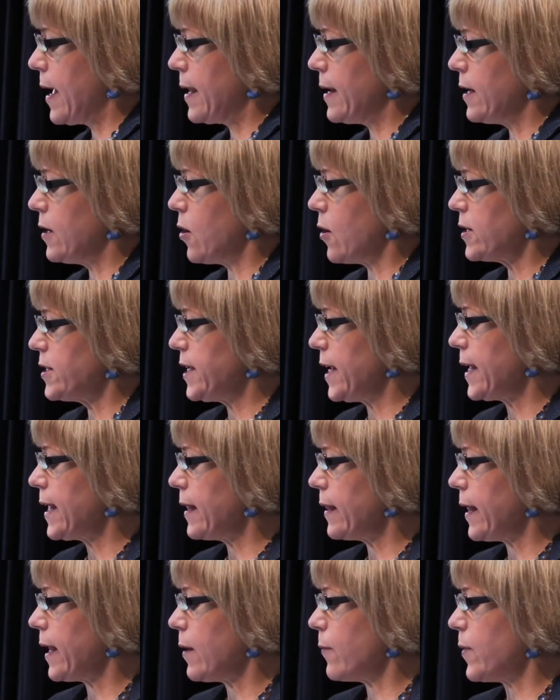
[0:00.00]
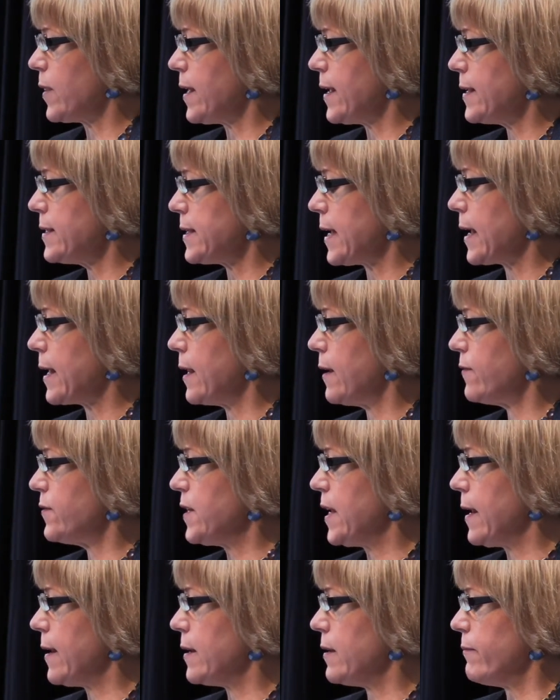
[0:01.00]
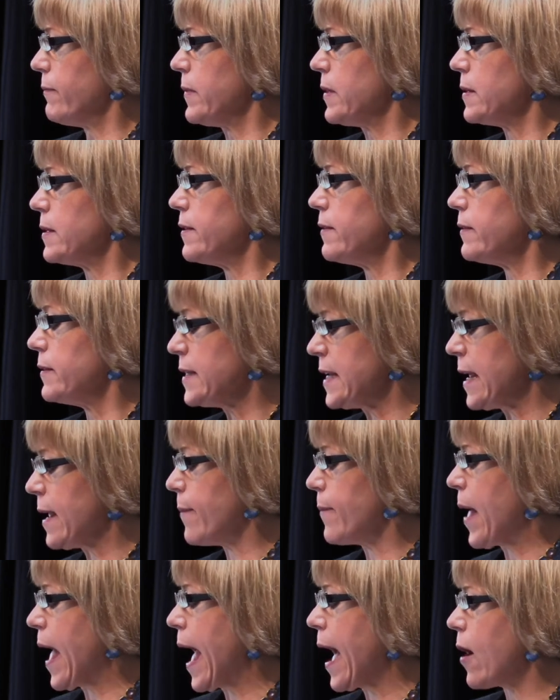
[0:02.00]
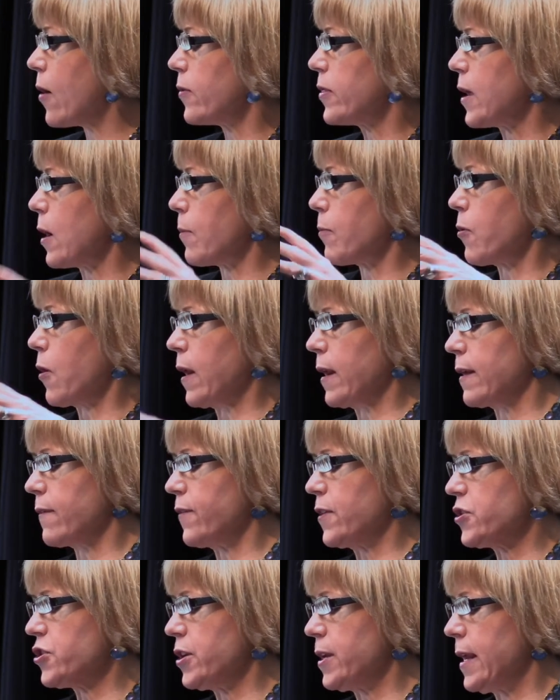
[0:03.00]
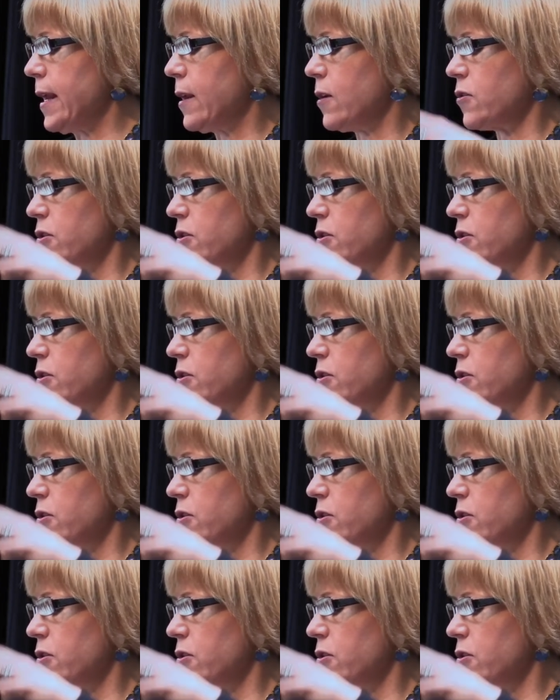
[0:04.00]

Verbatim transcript: and in articulating with the executive te team how their product vision